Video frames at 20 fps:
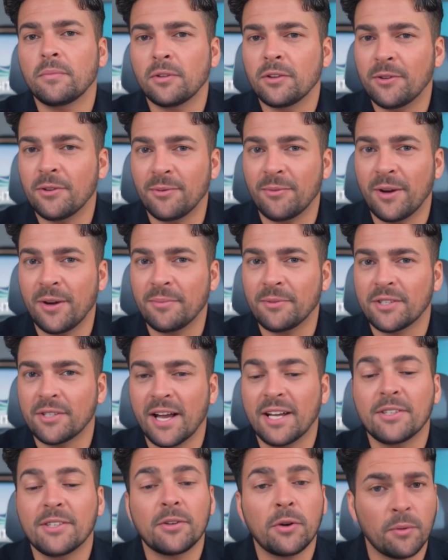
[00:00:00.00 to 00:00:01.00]
Your
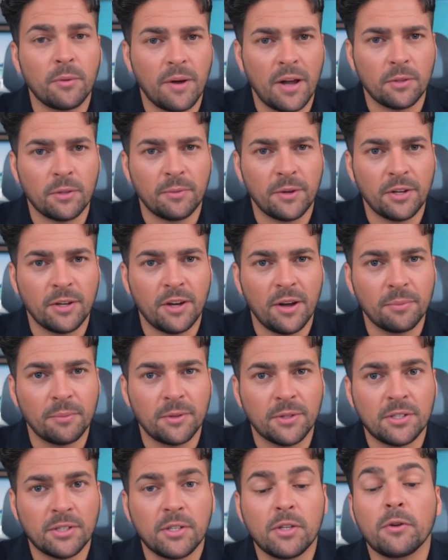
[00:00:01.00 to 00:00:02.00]
websites are about to
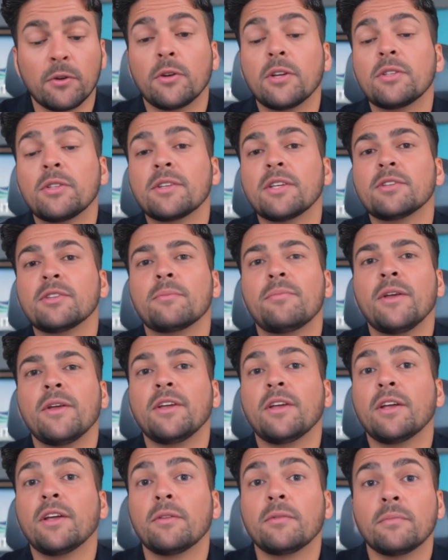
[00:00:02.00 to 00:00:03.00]
become seriously
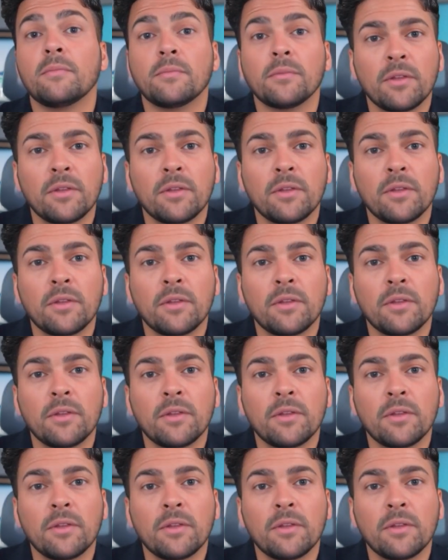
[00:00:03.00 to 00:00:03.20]
speedy.